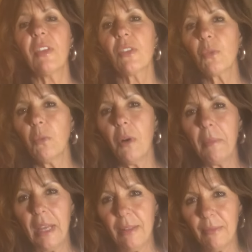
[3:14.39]
this
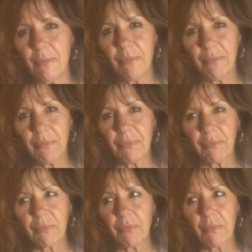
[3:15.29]
woman
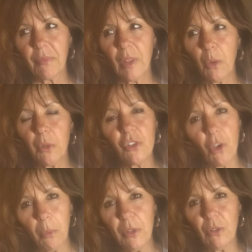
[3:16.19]
was
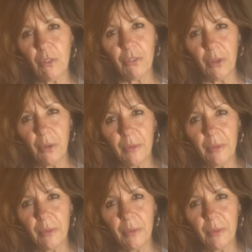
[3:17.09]
so beautiful.